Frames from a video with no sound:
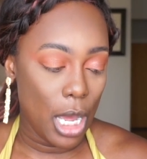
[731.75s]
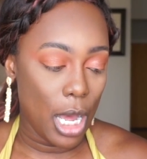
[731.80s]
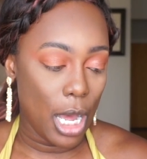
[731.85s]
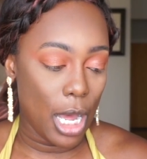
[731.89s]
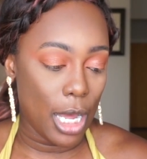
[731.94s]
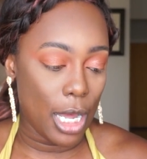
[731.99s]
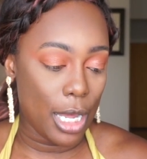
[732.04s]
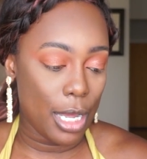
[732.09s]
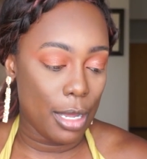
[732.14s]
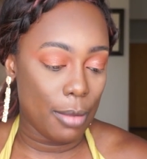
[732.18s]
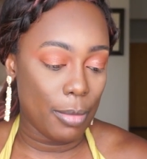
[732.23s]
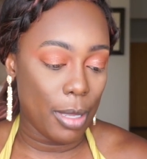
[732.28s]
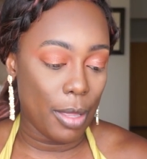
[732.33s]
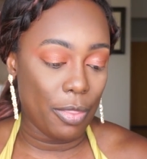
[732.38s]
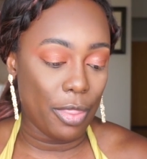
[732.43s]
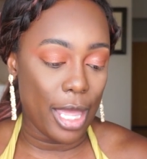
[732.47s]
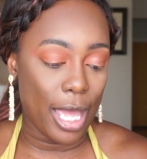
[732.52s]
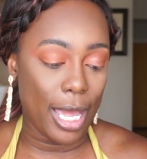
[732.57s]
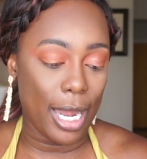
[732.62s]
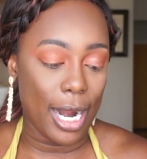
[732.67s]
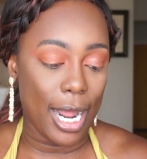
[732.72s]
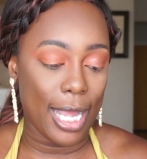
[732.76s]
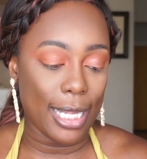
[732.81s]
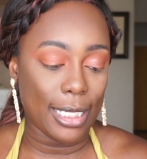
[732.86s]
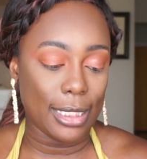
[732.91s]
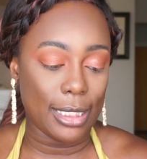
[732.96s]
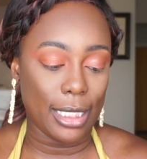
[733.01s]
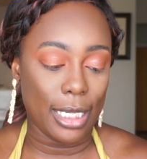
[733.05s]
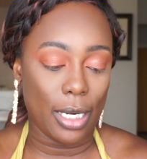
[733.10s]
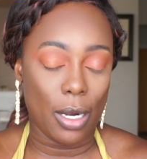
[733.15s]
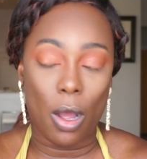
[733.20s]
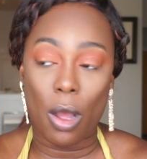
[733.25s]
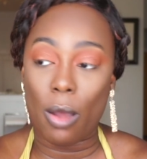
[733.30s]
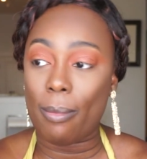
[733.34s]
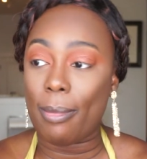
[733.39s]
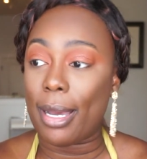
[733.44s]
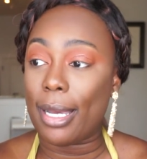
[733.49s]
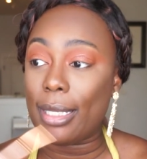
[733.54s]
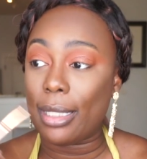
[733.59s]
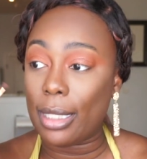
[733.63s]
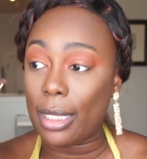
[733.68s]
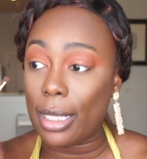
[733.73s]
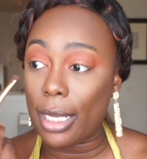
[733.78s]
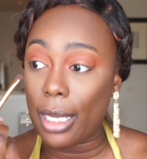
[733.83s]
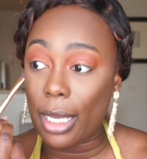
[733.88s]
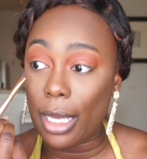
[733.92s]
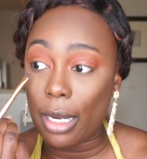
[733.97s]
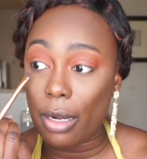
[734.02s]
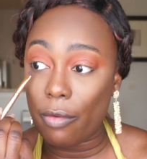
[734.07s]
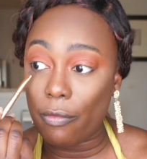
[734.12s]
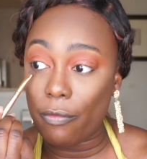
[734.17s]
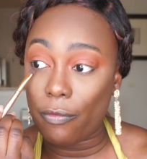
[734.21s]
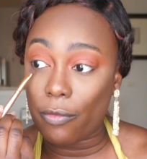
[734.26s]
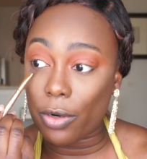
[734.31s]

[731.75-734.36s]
that I did on my lid,